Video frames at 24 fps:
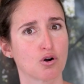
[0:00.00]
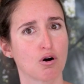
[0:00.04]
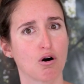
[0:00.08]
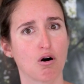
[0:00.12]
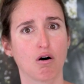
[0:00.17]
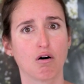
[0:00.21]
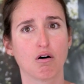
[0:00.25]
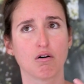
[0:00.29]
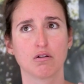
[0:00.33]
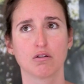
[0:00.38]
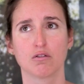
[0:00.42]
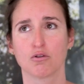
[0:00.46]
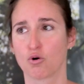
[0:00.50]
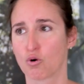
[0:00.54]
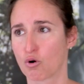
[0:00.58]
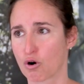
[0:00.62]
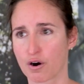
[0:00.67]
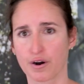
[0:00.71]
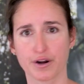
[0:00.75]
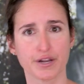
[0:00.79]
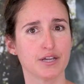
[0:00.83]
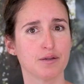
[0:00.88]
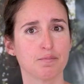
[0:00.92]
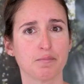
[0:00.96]
call
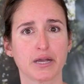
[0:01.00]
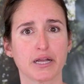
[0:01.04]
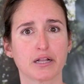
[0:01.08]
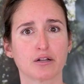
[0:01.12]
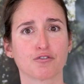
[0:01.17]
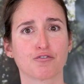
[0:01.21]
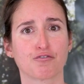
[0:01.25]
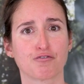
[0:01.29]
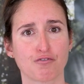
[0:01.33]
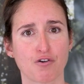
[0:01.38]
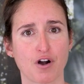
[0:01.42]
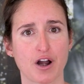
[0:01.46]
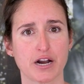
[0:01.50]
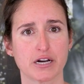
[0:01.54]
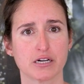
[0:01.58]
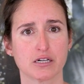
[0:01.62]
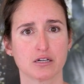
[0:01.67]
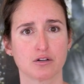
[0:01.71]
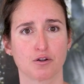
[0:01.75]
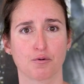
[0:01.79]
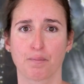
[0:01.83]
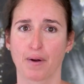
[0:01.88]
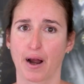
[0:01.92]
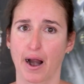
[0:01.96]
or email a
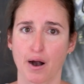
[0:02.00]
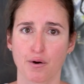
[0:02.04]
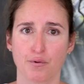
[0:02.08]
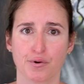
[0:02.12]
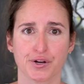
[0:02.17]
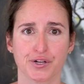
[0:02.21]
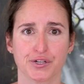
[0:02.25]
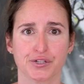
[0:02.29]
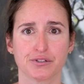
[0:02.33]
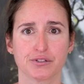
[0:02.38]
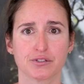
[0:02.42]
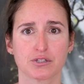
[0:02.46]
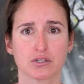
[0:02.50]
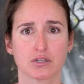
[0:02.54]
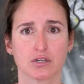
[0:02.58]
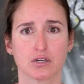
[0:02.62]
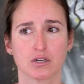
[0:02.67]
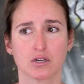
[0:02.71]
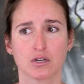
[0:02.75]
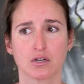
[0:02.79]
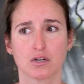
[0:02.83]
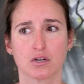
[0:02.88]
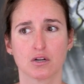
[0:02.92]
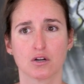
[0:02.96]
friend, a parent,
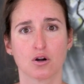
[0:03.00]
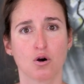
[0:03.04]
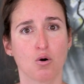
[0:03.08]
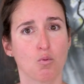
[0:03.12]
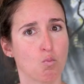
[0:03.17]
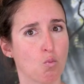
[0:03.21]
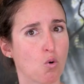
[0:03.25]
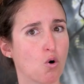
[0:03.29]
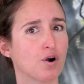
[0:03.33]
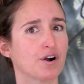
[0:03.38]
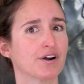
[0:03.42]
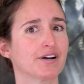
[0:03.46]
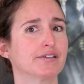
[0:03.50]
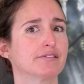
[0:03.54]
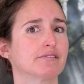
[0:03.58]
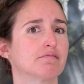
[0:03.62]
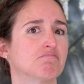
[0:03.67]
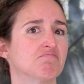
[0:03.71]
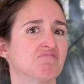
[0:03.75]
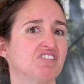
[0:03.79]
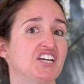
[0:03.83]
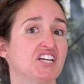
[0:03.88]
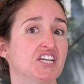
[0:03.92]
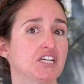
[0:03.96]
more
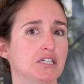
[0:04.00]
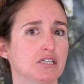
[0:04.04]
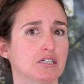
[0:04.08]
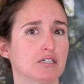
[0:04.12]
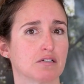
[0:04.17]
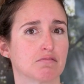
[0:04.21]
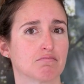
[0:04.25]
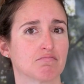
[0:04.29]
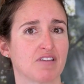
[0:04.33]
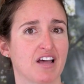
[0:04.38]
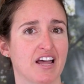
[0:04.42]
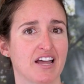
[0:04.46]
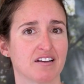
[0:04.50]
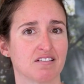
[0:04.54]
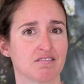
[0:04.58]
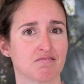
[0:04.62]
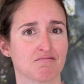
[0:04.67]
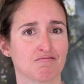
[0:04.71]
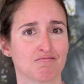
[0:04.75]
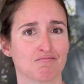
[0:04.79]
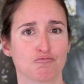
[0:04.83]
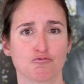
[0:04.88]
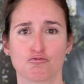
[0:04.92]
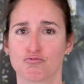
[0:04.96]
in need,
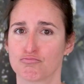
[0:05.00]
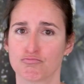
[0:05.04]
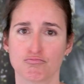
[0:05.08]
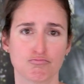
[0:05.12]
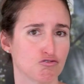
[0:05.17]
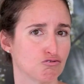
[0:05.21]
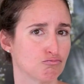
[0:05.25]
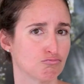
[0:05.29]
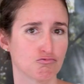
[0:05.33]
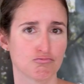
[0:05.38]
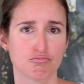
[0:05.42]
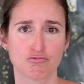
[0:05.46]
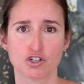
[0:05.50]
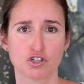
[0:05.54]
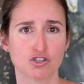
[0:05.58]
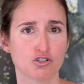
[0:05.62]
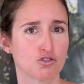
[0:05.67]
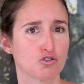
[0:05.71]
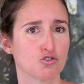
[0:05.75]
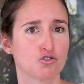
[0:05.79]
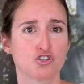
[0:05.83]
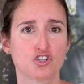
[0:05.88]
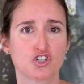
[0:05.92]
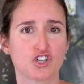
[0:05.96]
and
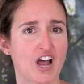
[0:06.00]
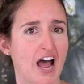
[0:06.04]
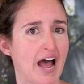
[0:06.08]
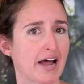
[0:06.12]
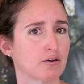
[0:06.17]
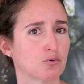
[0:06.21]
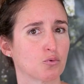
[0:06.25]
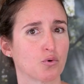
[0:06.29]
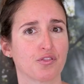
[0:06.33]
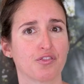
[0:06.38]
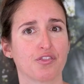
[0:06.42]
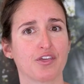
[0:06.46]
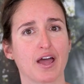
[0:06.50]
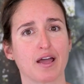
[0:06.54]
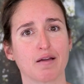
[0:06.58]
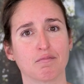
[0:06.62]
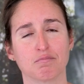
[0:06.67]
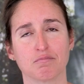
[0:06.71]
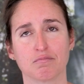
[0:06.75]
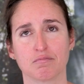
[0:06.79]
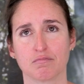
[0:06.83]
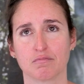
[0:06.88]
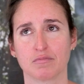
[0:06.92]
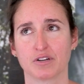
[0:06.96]
just to chat with
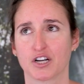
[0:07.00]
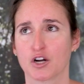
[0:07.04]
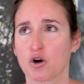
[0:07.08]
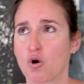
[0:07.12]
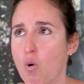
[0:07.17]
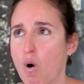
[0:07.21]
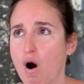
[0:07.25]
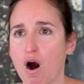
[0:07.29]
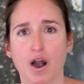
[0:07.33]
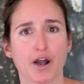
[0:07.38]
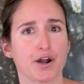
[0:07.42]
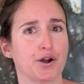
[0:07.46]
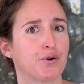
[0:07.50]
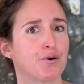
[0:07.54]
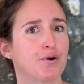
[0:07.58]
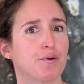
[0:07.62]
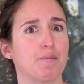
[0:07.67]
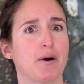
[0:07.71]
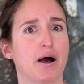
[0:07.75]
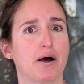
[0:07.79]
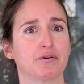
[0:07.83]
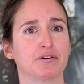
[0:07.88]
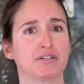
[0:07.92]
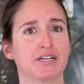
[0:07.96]
them, inquire
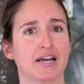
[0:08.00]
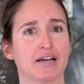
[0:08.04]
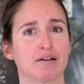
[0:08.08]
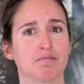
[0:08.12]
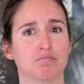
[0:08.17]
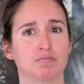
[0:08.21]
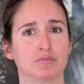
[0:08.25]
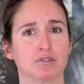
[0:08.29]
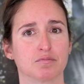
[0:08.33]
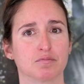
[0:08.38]
about them.